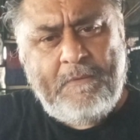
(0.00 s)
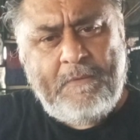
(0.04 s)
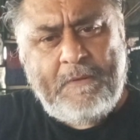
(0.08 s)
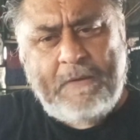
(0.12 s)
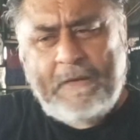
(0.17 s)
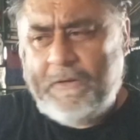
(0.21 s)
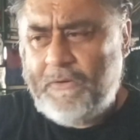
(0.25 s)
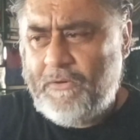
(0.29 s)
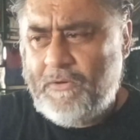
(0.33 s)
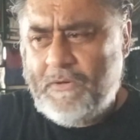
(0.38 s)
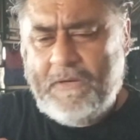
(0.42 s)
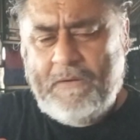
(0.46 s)

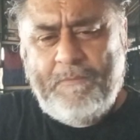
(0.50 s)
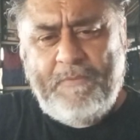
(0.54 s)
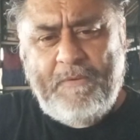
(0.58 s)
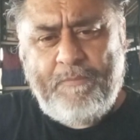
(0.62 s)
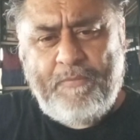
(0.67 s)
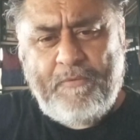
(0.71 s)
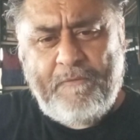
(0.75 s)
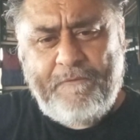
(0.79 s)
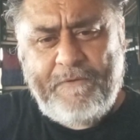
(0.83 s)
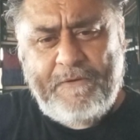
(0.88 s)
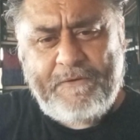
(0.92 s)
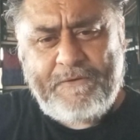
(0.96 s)
And you're going to be
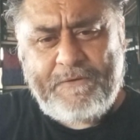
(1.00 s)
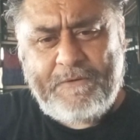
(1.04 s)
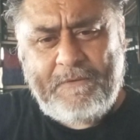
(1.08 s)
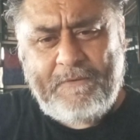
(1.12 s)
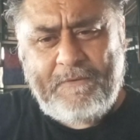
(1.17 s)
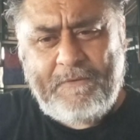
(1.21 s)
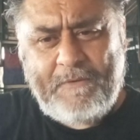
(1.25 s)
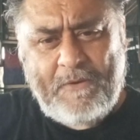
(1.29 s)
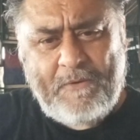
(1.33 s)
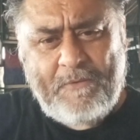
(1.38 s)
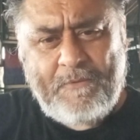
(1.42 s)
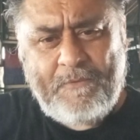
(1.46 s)
proficient.
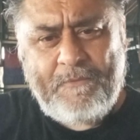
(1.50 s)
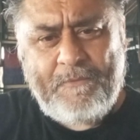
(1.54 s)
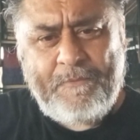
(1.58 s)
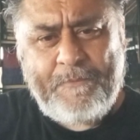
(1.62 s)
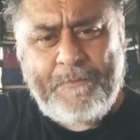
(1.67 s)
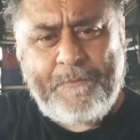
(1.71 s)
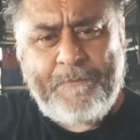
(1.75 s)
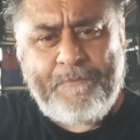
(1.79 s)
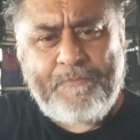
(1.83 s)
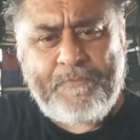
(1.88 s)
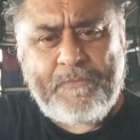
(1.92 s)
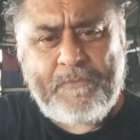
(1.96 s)
No.
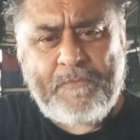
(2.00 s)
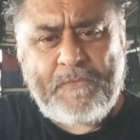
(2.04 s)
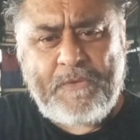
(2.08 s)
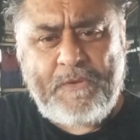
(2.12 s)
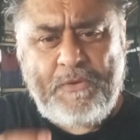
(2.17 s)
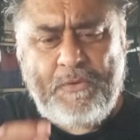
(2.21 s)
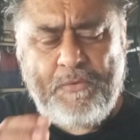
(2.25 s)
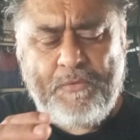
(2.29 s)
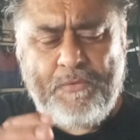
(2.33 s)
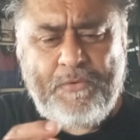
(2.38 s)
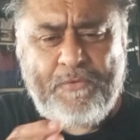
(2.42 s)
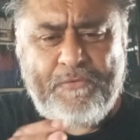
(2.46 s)

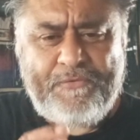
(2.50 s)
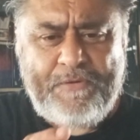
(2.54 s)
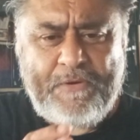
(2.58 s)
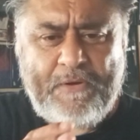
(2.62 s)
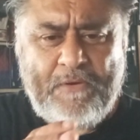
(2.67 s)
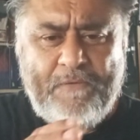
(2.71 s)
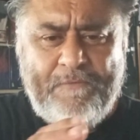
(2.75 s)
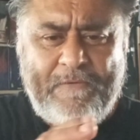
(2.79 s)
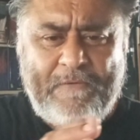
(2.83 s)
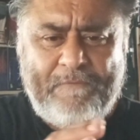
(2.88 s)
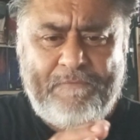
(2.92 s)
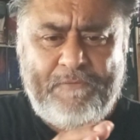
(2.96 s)
You
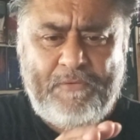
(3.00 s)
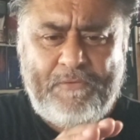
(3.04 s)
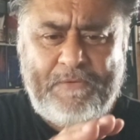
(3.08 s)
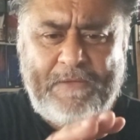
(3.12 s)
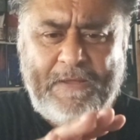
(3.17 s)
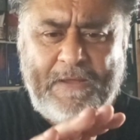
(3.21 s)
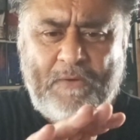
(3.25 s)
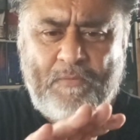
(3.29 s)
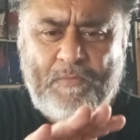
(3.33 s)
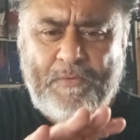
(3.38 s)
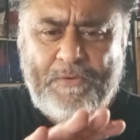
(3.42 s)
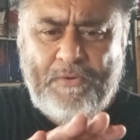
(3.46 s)
yourself have to
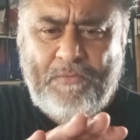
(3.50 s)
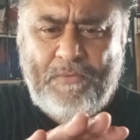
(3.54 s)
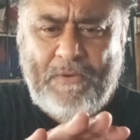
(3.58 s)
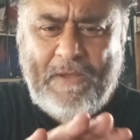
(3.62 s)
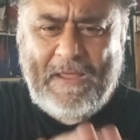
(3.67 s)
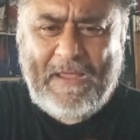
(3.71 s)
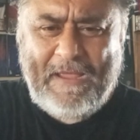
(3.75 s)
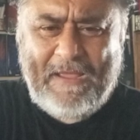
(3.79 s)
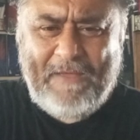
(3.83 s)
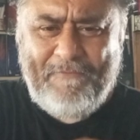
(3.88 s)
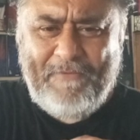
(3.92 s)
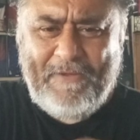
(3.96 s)
take what you
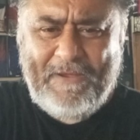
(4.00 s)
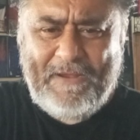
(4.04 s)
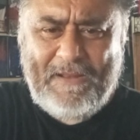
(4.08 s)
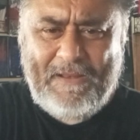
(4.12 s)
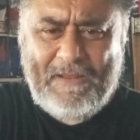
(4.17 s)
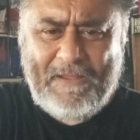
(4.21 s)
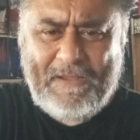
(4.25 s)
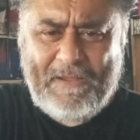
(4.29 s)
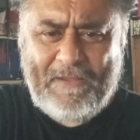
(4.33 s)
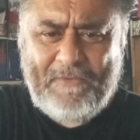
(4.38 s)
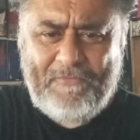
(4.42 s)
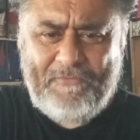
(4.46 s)
have in
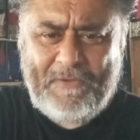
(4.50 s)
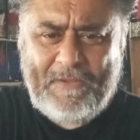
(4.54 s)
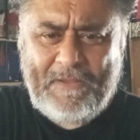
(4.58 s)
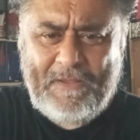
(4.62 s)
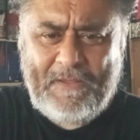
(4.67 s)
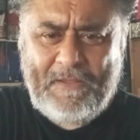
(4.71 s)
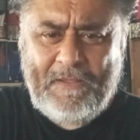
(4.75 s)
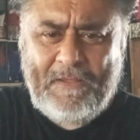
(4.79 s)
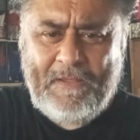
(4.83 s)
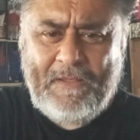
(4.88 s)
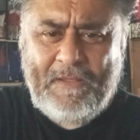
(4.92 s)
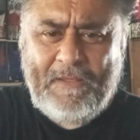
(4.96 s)
class
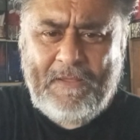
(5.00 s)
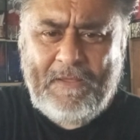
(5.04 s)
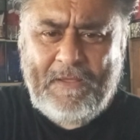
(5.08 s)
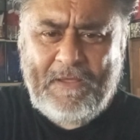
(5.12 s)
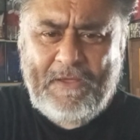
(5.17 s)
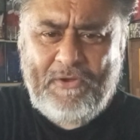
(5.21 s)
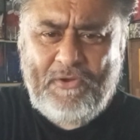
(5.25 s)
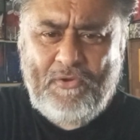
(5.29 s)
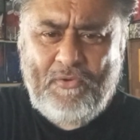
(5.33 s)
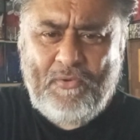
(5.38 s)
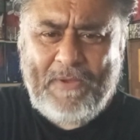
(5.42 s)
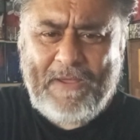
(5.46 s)

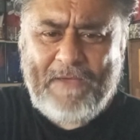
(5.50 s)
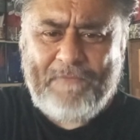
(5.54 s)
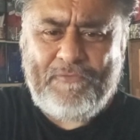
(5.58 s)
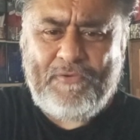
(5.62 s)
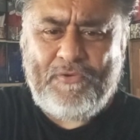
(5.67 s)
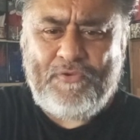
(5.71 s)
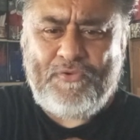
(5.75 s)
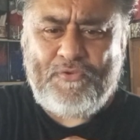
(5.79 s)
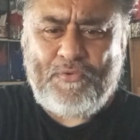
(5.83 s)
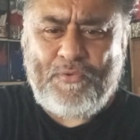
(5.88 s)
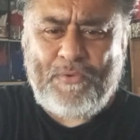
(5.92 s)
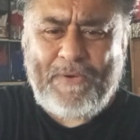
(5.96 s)
and you have to
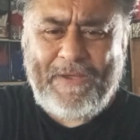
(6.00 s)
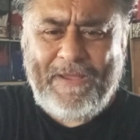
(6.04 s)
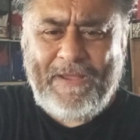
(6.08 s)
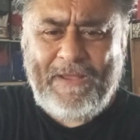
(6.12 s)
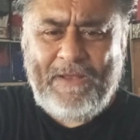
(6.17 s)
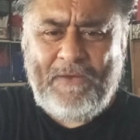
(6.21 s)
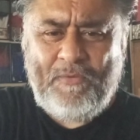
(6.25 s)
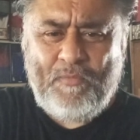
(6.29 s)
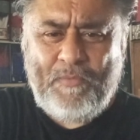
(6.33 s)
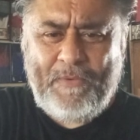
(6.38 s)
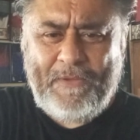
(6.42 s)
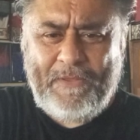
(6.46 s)

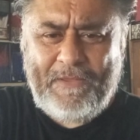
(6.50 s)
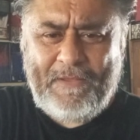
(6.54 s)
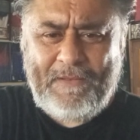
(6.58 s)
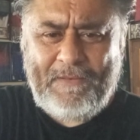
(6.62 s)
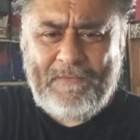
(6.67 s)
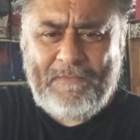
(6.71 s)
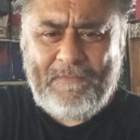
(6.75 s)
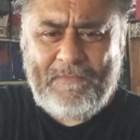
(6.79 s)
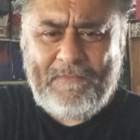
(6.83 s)
train with it